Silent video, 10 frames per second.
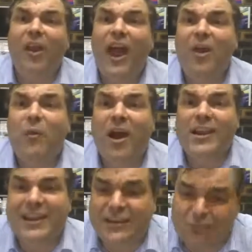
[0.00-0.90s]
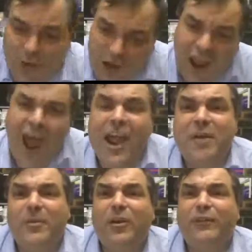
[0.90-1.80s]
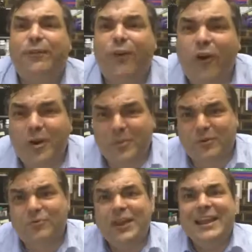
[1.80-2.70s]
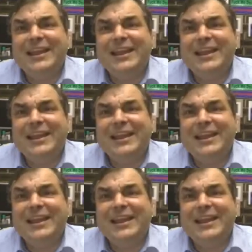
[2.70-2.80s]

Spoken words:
I want is reliable, affordable,